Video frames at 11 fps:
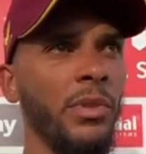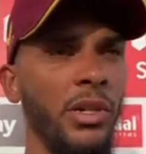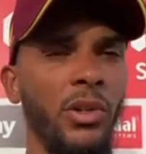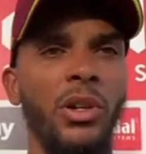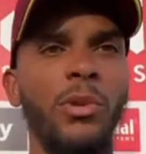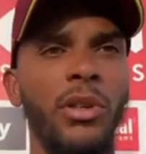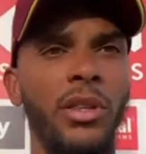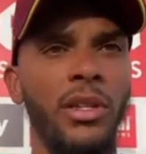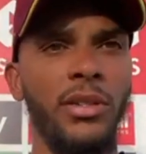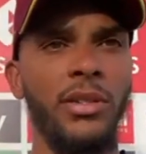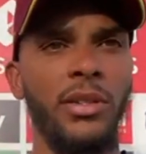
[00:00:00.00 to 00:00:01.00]
I go about
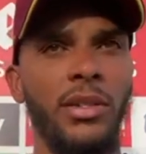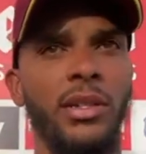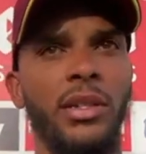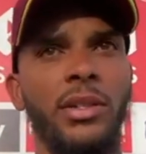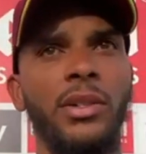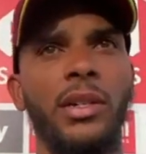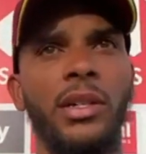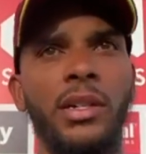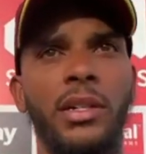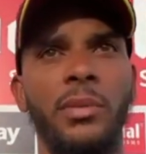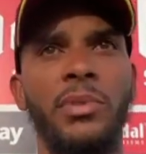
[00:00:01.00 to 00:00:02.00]
things, you
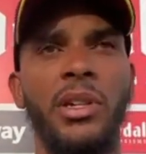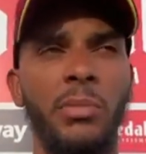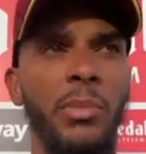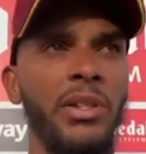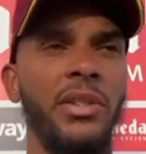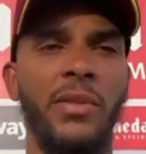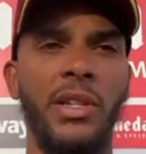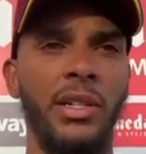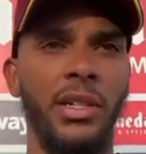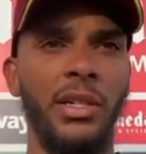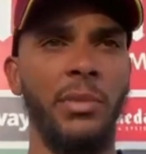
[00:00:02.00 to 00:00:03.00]
know, staying positive at
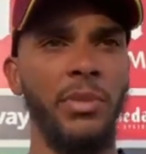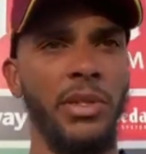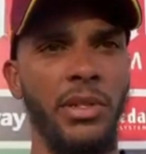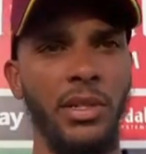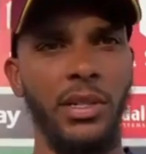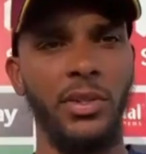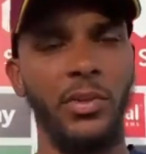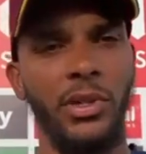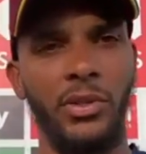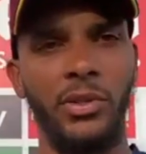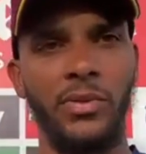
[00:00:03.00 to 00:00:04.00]
all times. It's
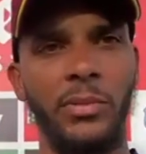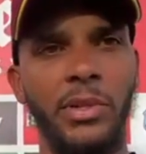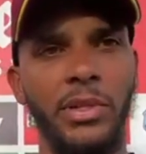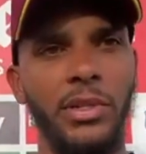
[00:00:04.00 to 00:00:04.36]
worked out for me.